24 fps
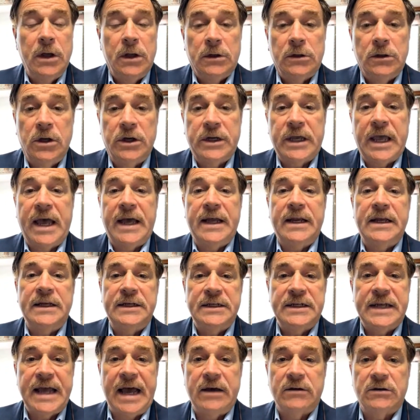look at
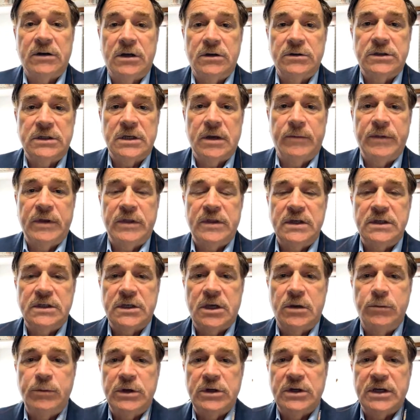and download some of these
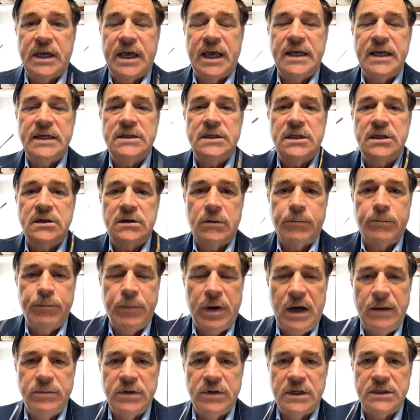communiques that are
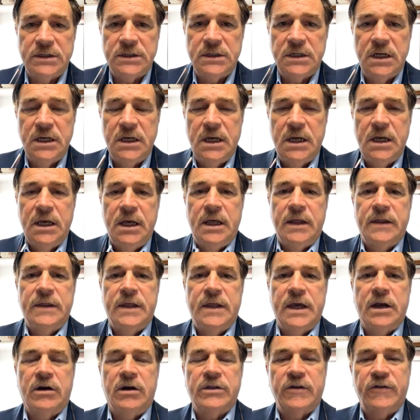published.
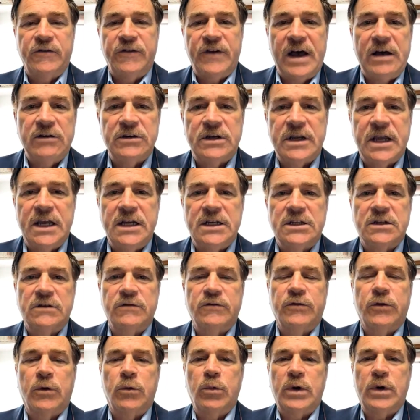They are the
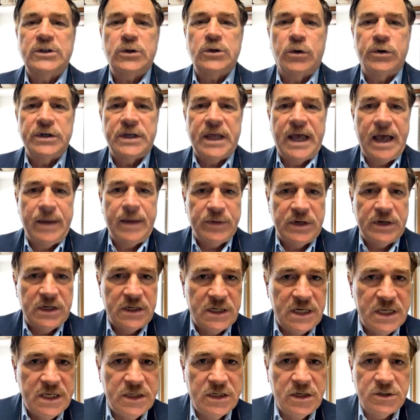foundation for what's going to happen
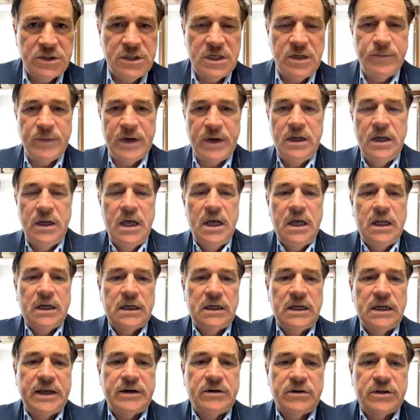in Hiroshima
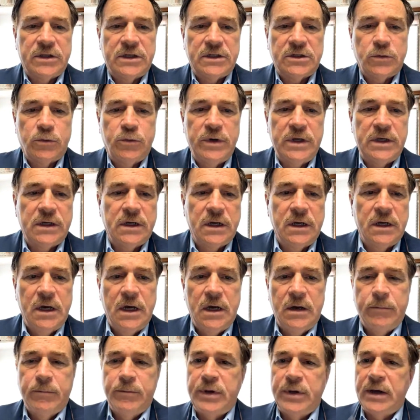later this week.
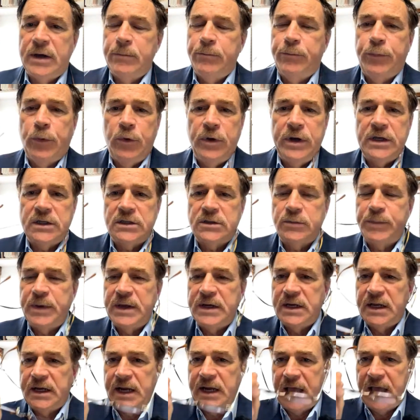But boy, it's
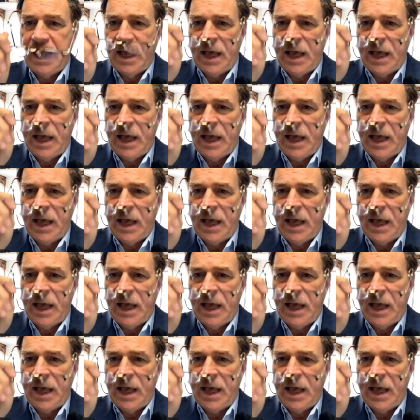been an